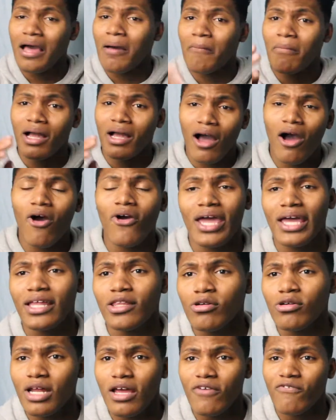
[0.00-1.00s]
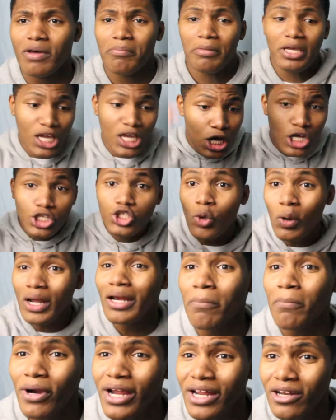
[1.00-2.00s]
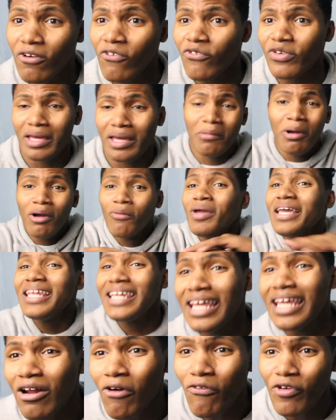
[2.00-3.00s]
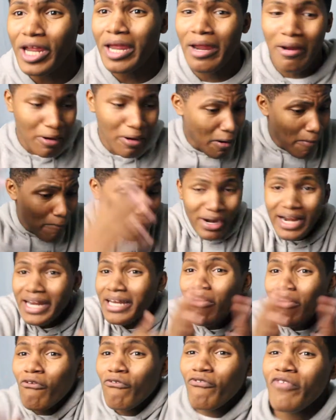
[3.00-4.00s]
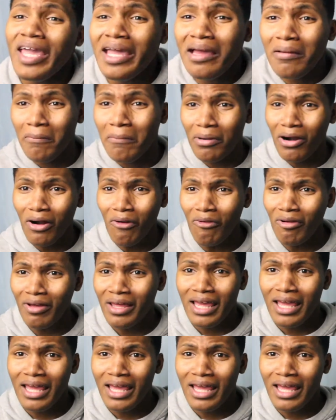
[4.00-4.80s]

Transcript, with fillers: But go ahead and do that for me. Join the Brando fam. We lit over here. Brando fam, bro.